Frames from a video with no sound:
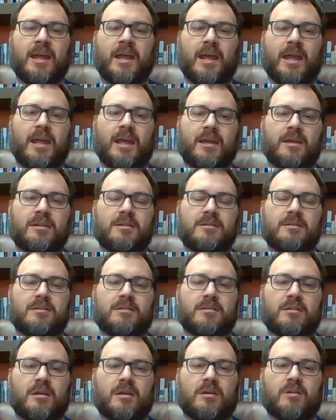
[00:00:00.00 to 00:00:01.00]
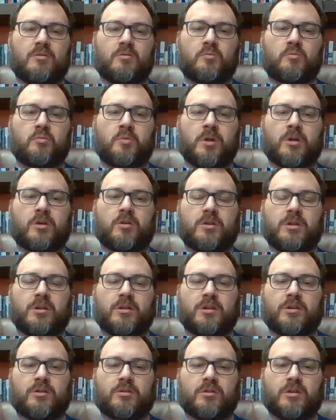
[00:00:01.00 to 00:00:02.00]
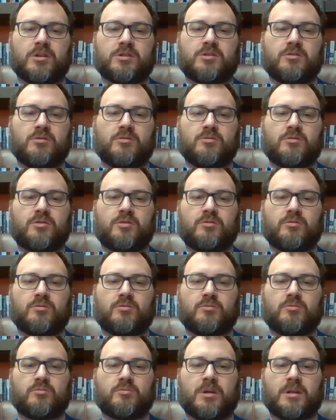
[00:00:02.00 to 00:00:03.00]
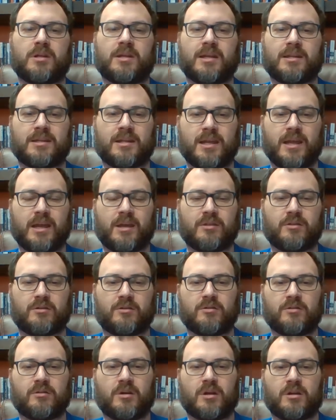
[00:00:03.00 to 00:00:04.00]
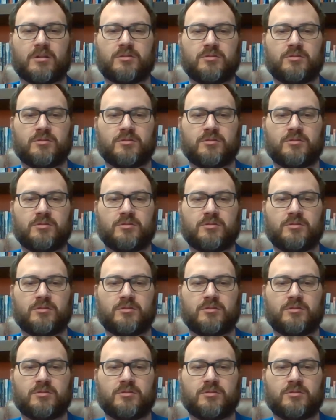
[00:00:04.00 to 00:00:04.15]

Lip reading: And we're going to encourage you to get together,